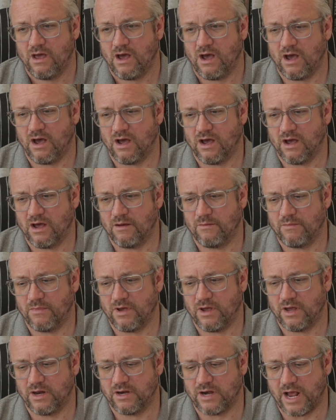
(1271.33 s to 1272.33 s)

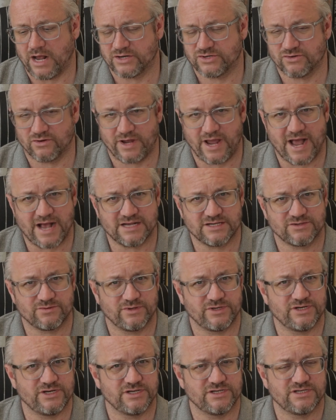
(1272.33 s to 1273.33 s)
natural gas,
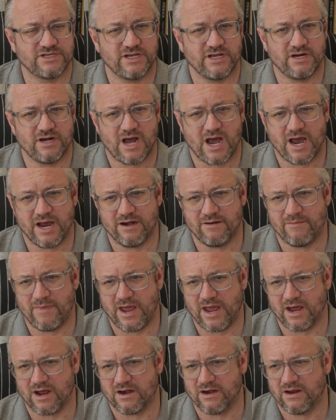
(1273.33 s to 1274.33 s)
which is in high
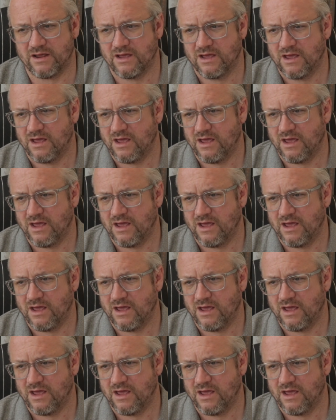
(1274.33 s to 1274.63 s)
demand,